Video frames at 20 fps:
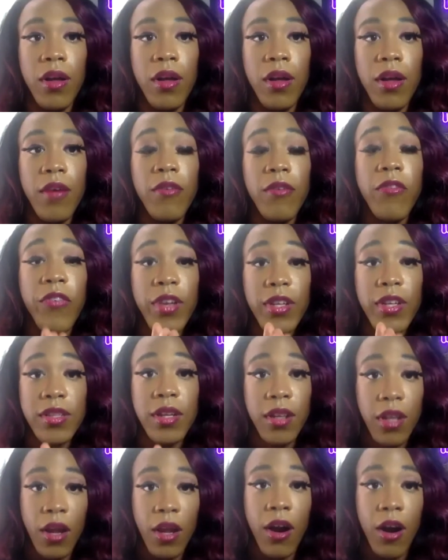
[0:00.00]

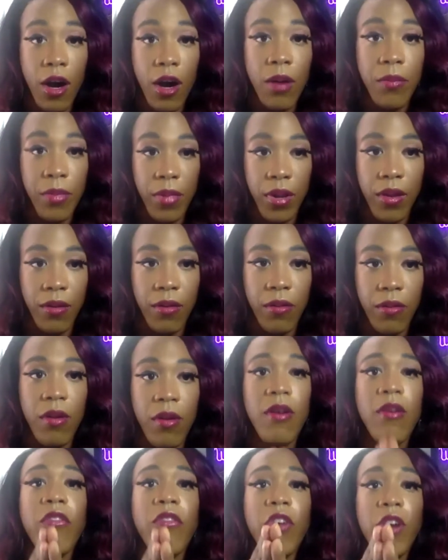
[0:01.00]
physically harm you
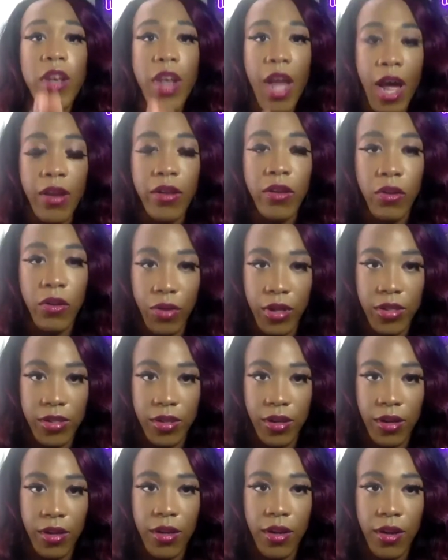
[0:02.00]
for not doing so,
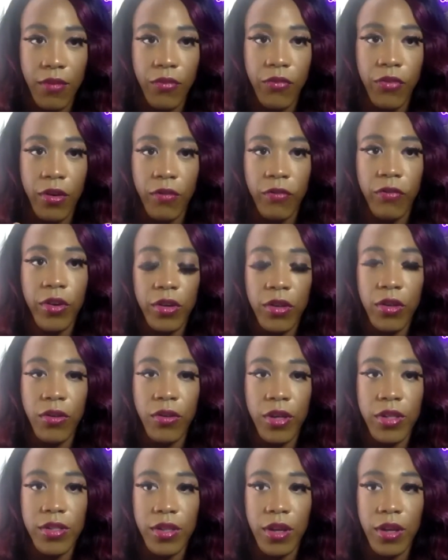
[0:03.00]
you know, for
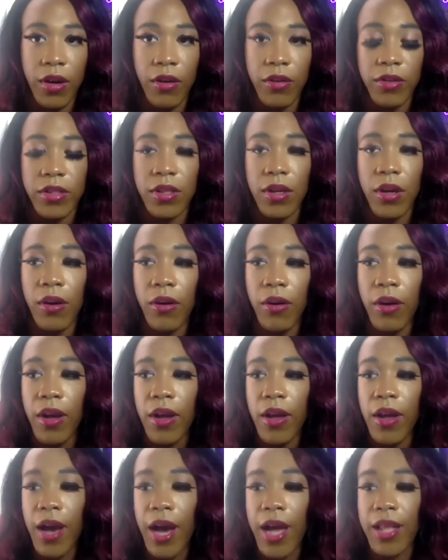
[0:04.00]
doing so. So
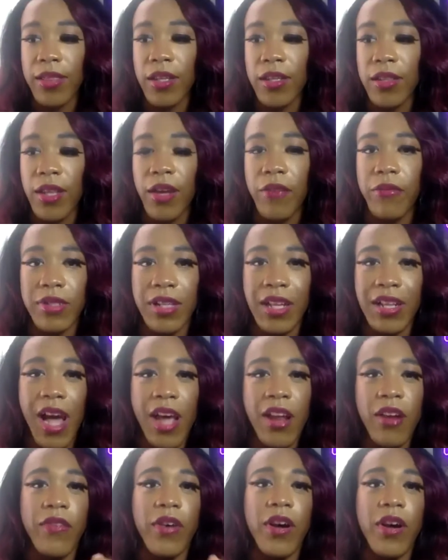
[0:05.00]
I think there was a
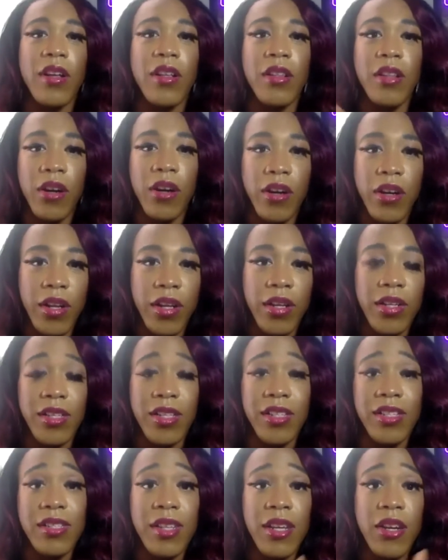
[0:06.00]
lot of unlearning. It's a
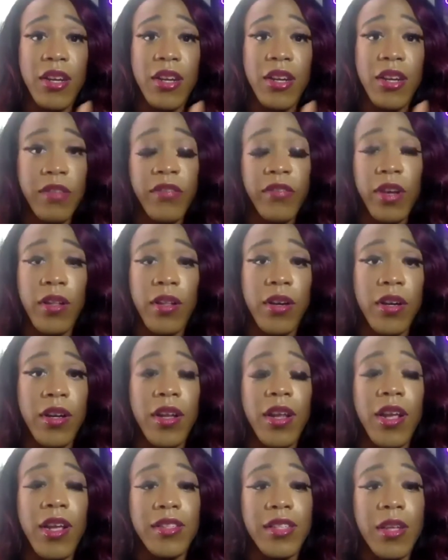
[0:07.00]
series of
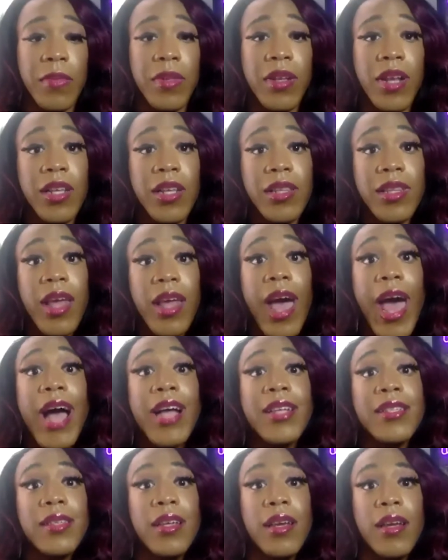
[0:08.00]
unlearning, and something that
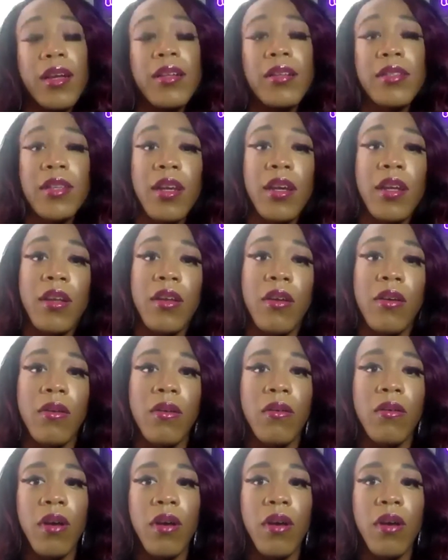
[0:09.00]
has to continue